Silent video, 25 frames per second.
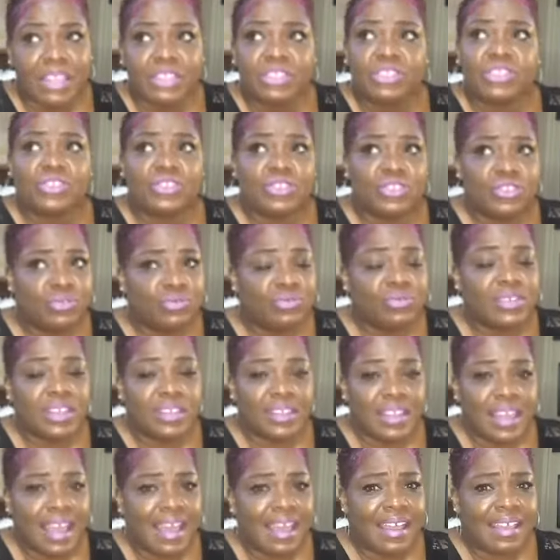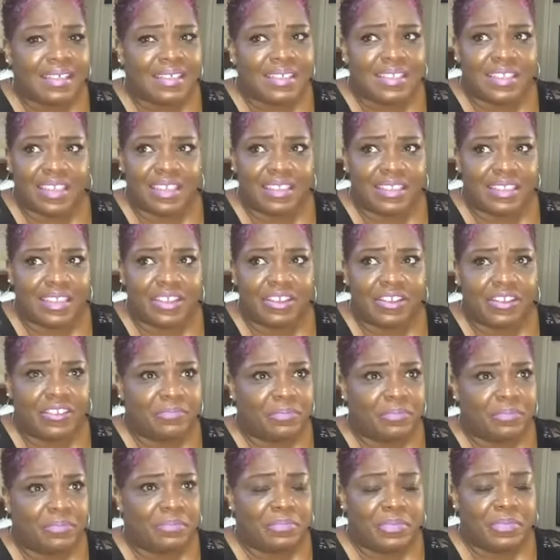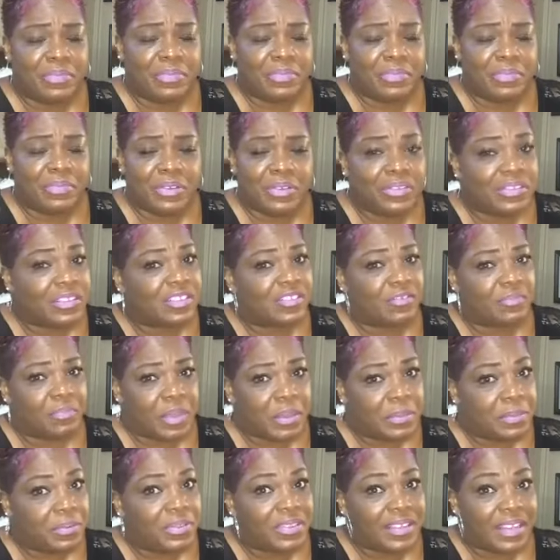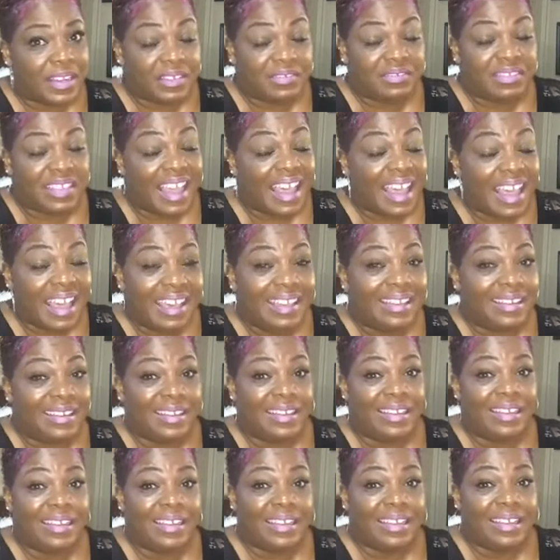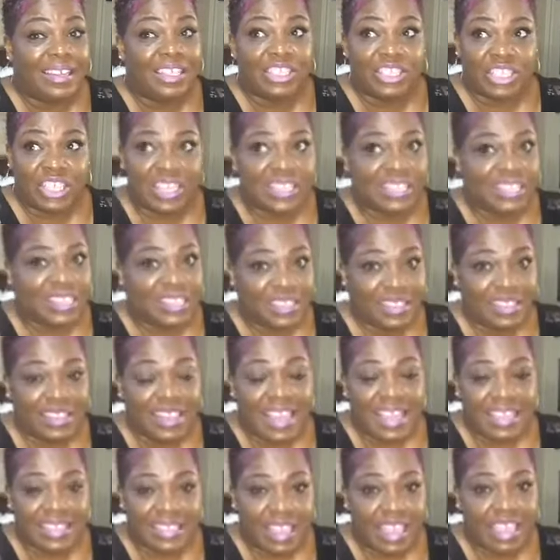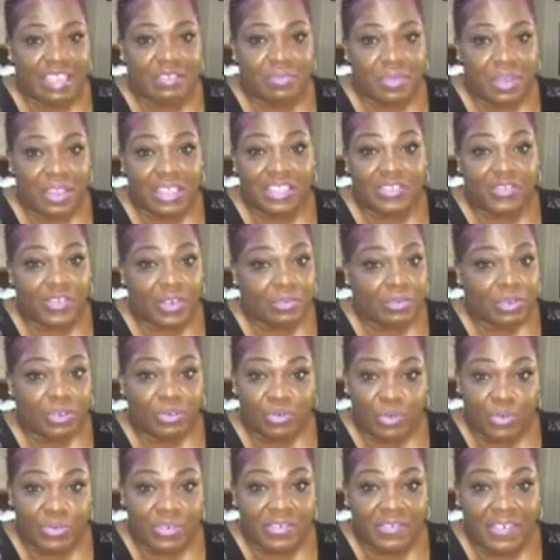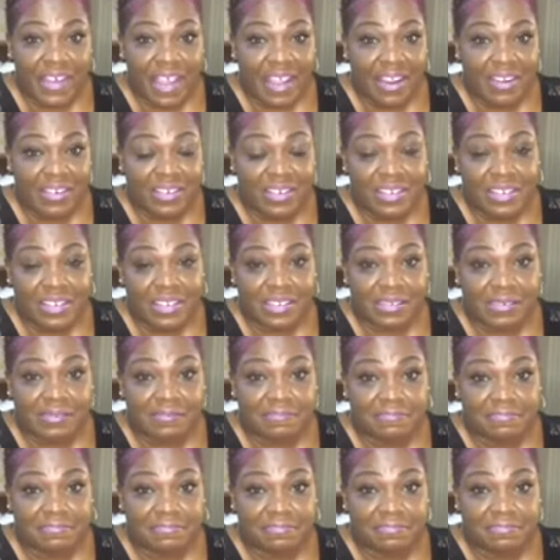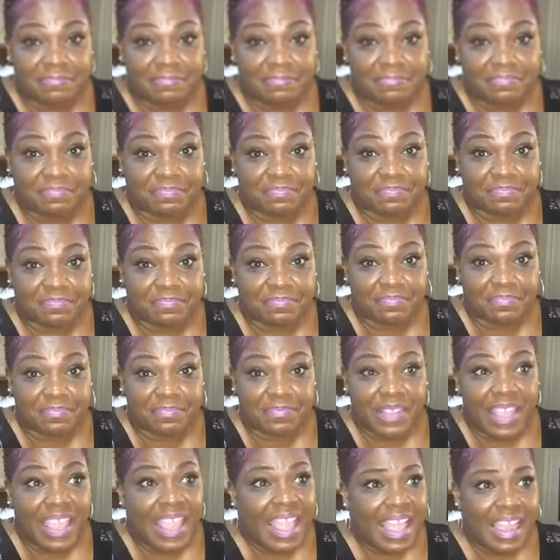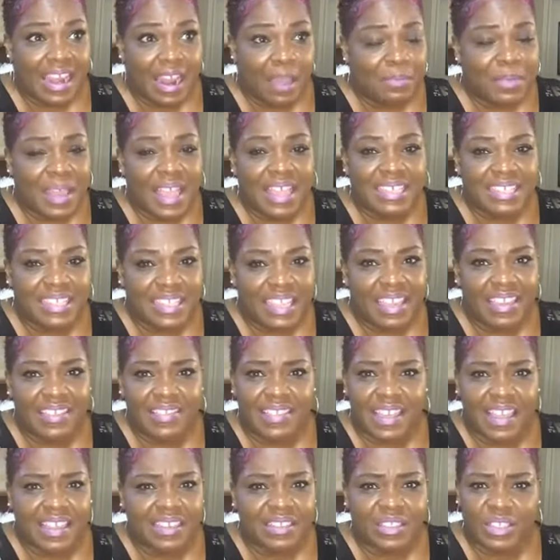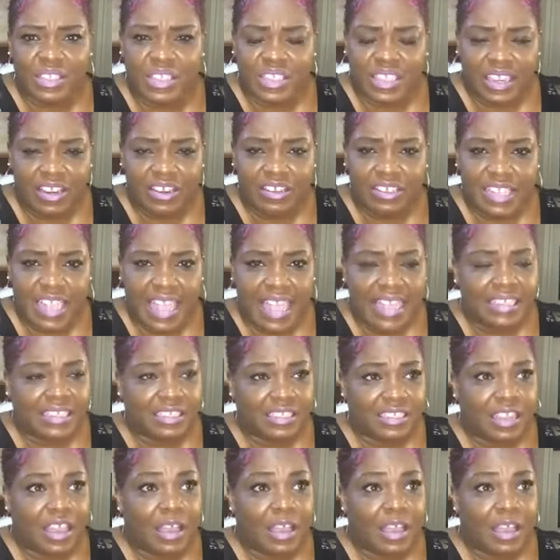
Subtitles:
Do you realize that there have been millions of people that have died just in the last 8 months from coronavirus? And I'm not saying that as a scare tactic.